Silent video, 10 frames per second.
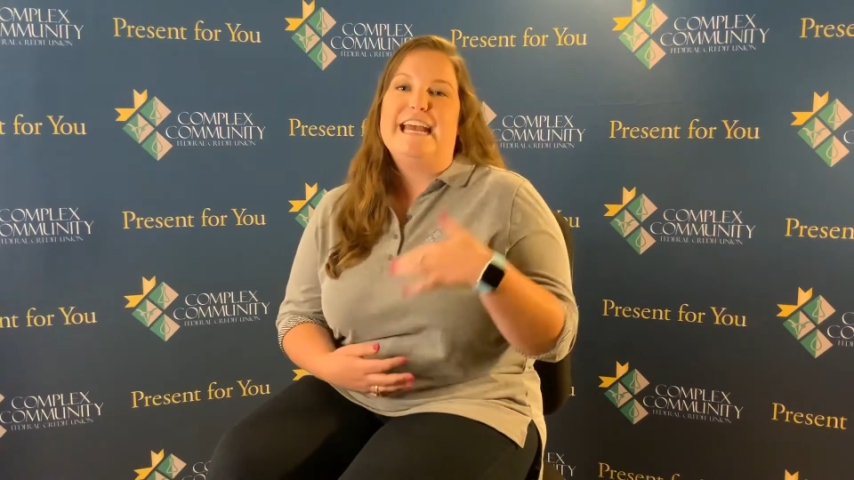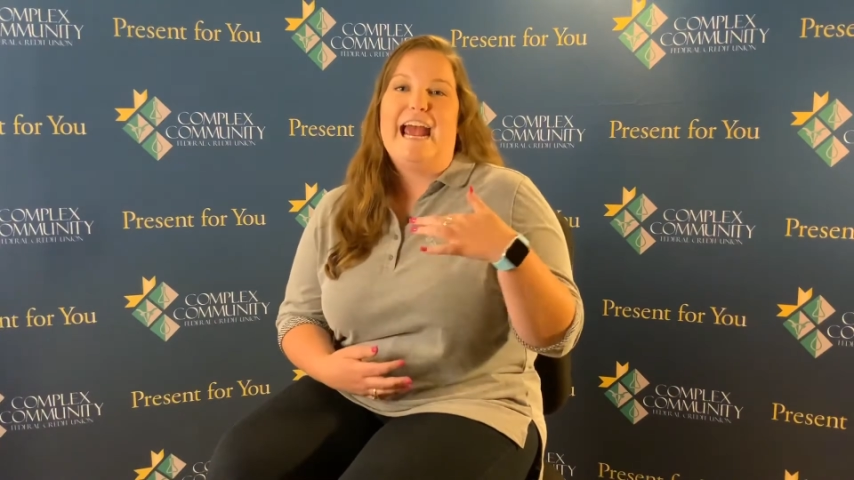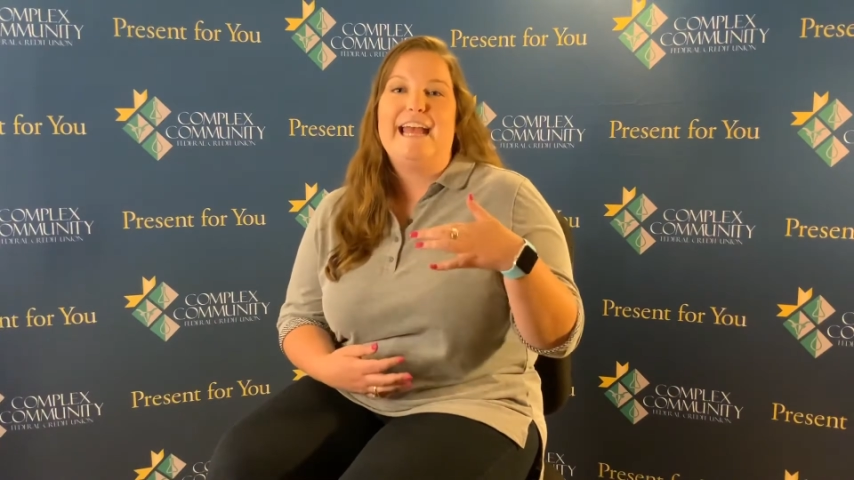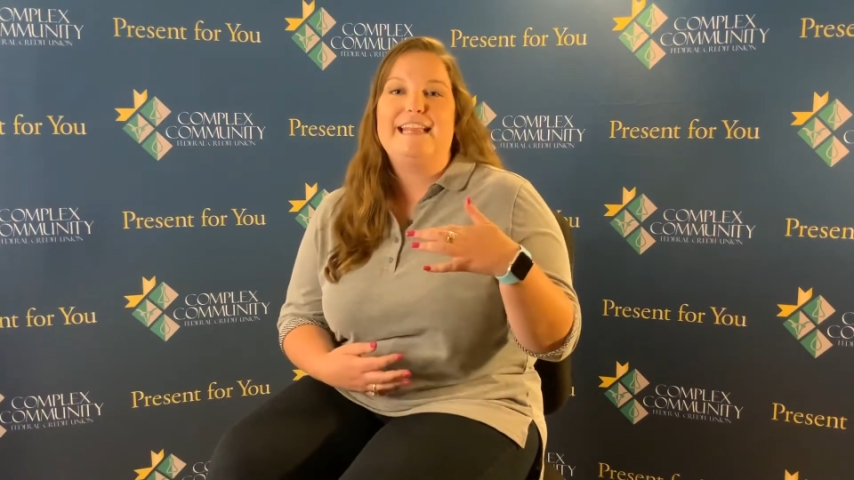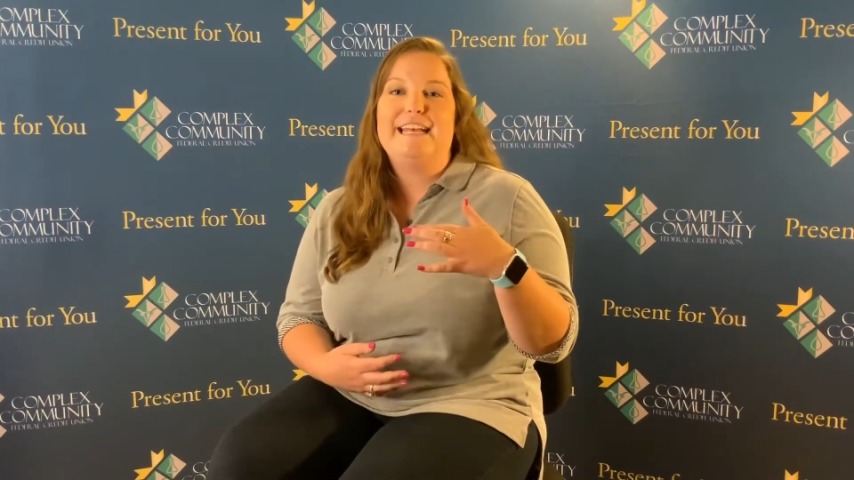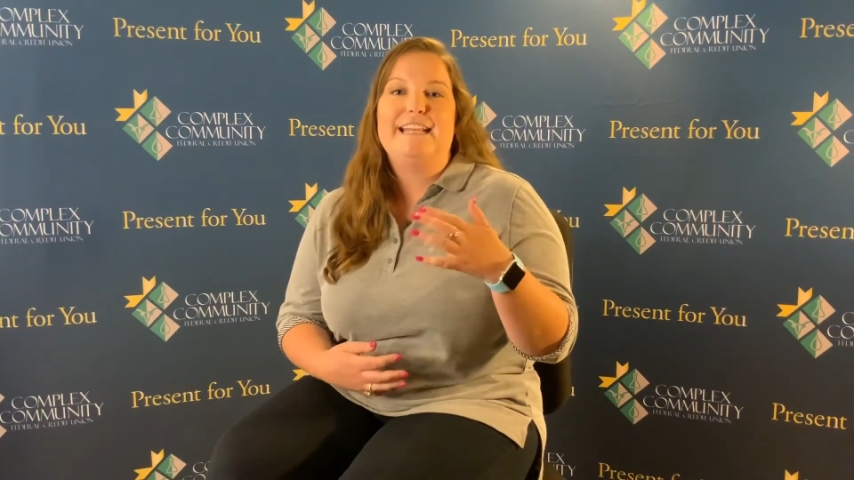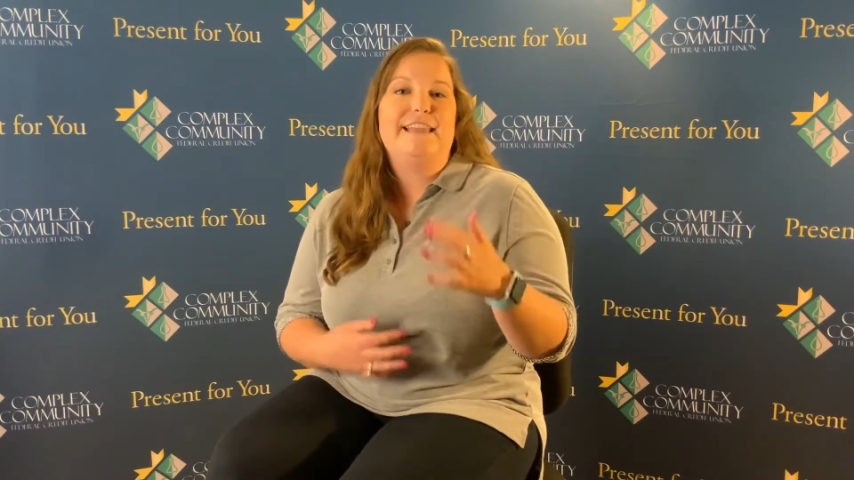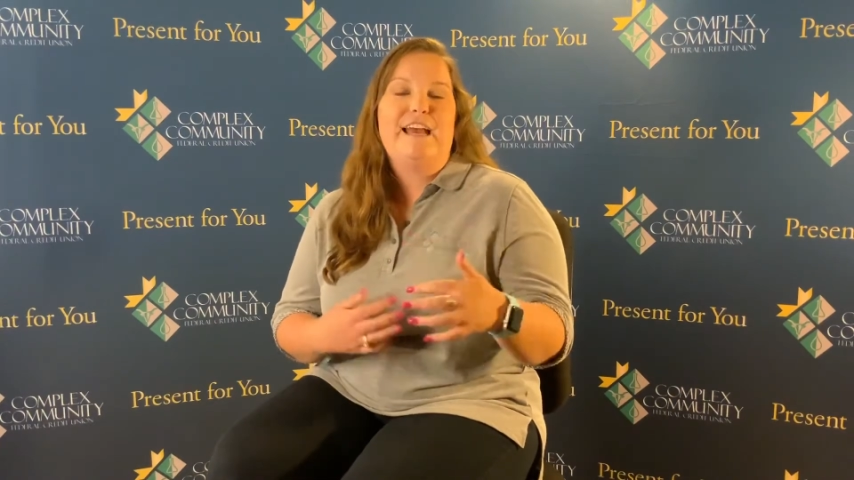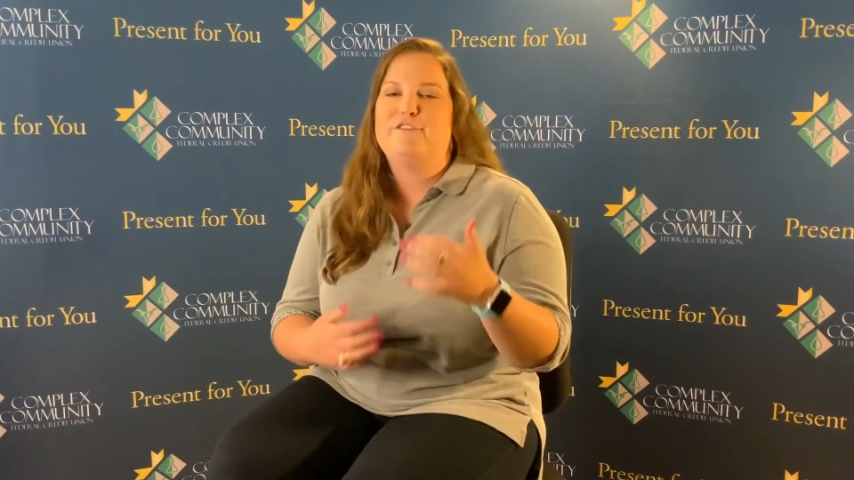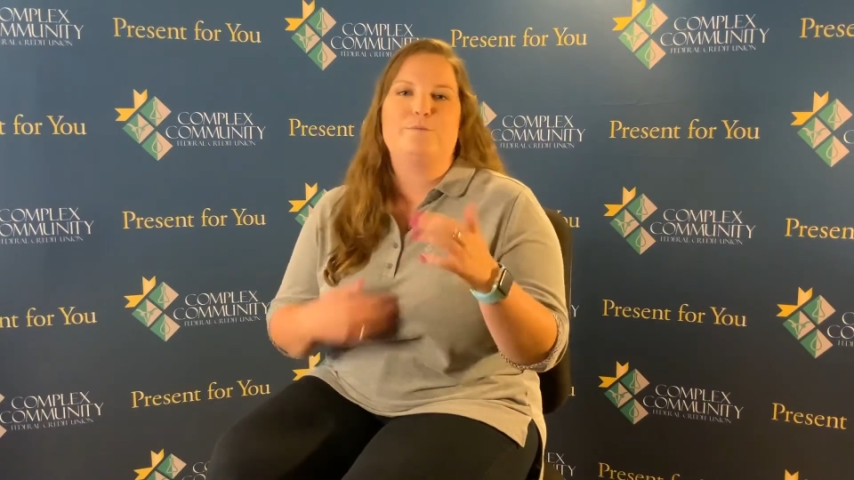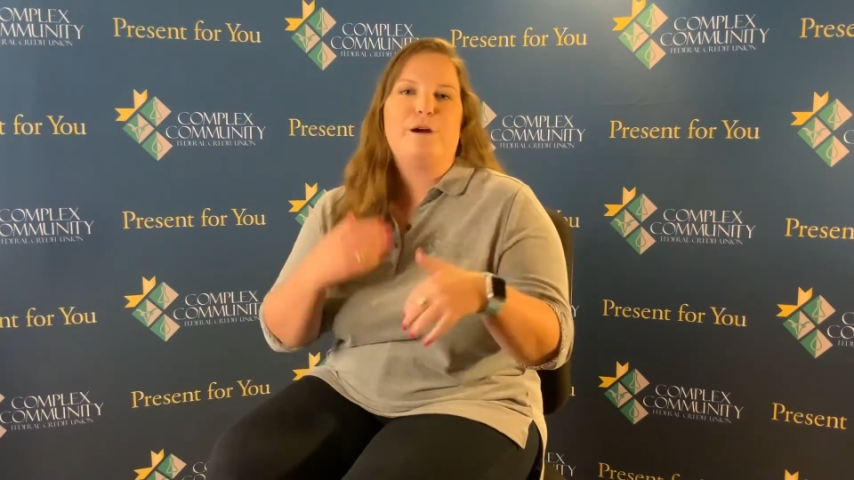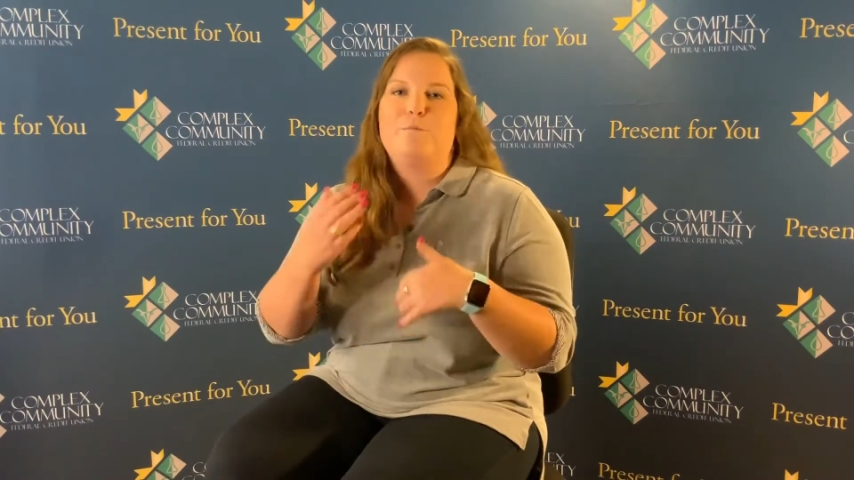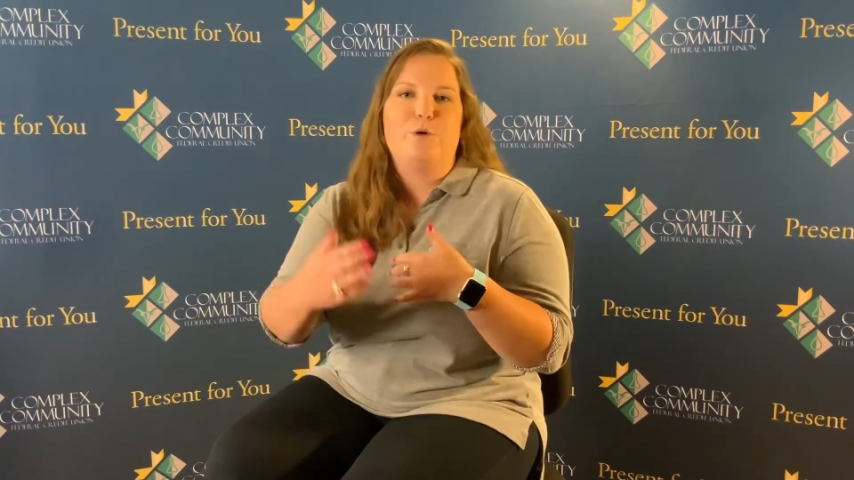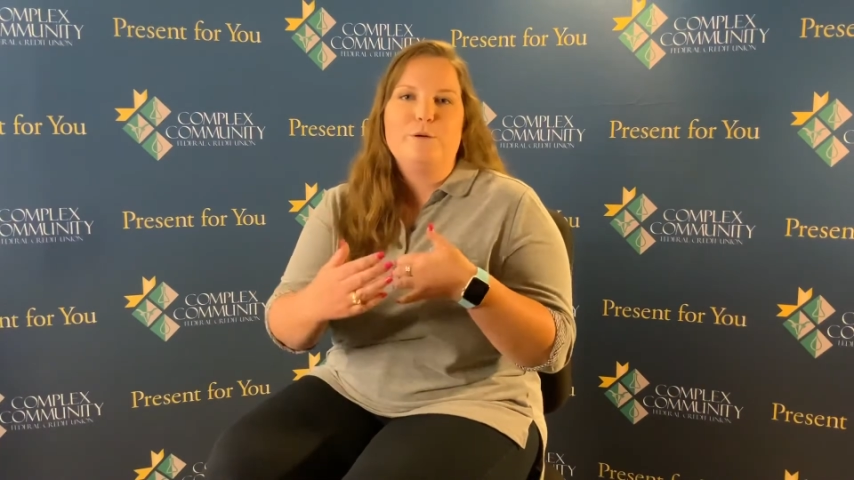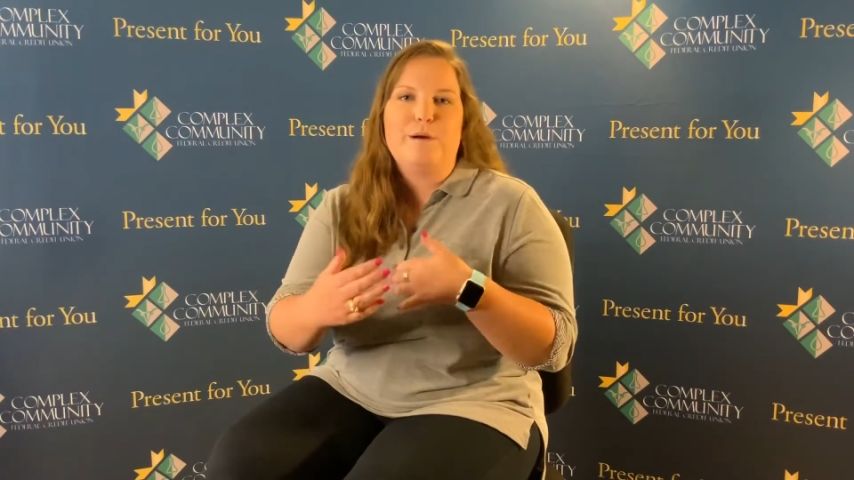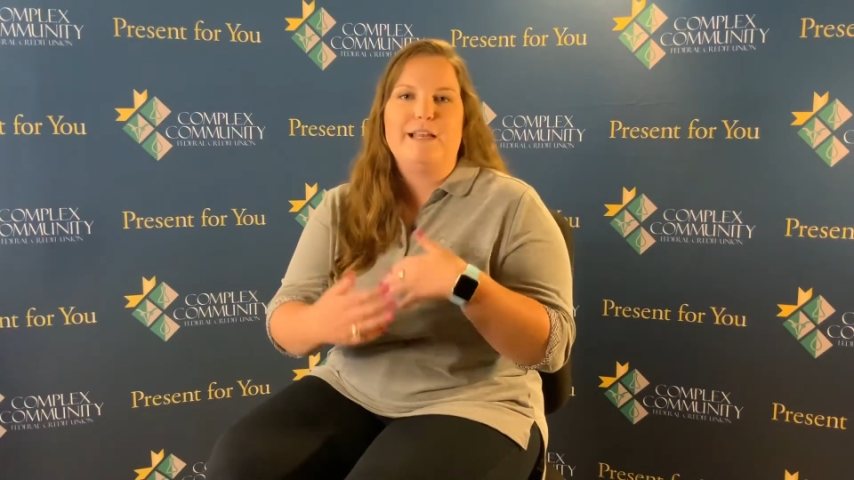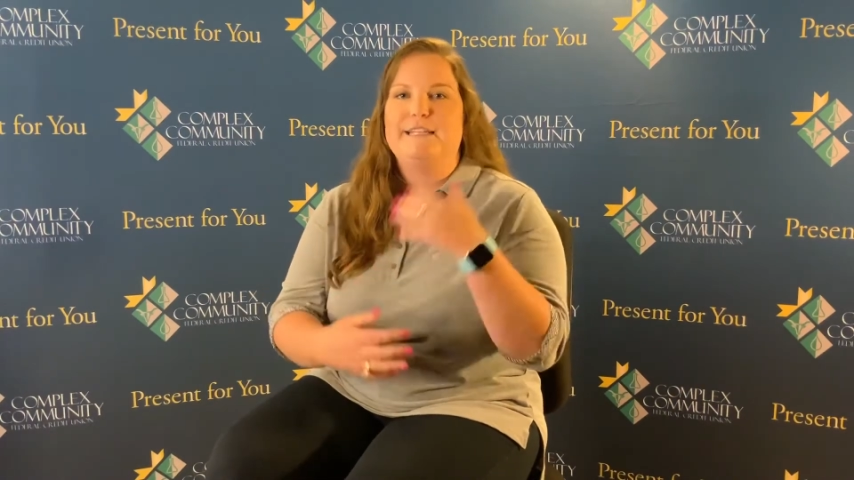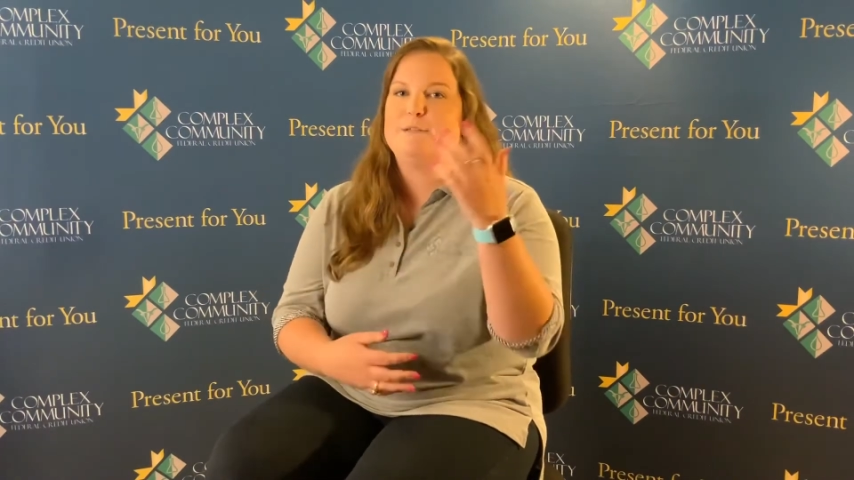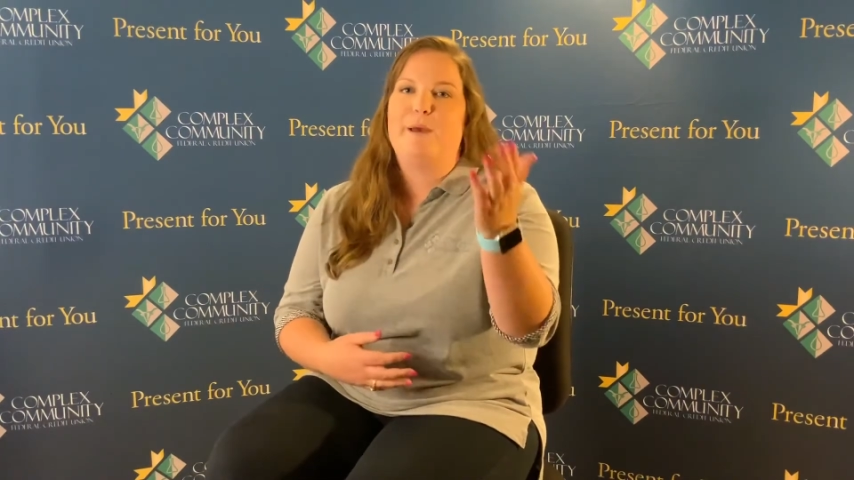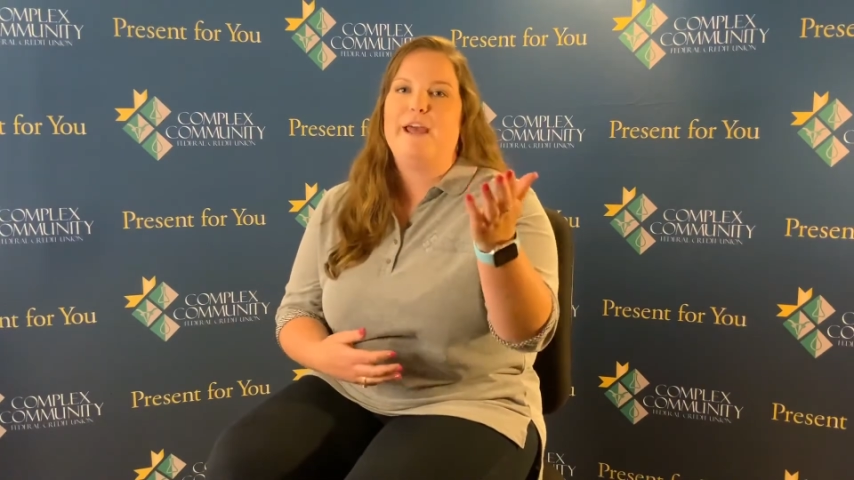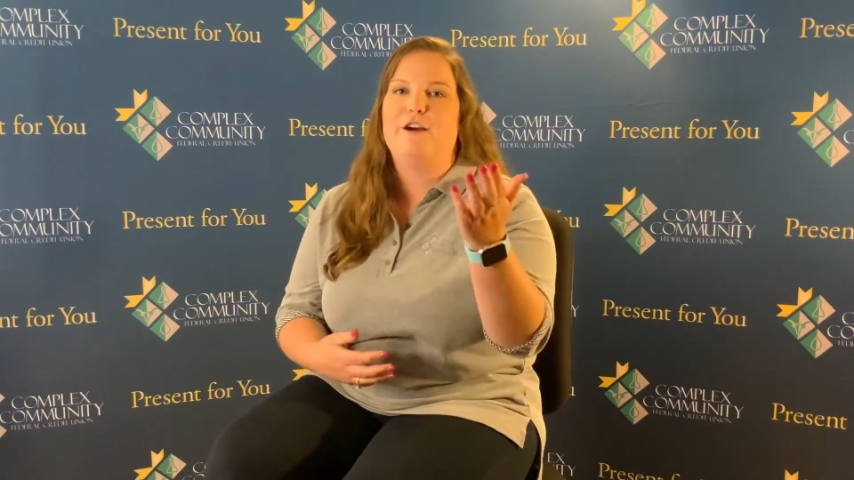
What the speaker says: and then they have to borrow more money to pay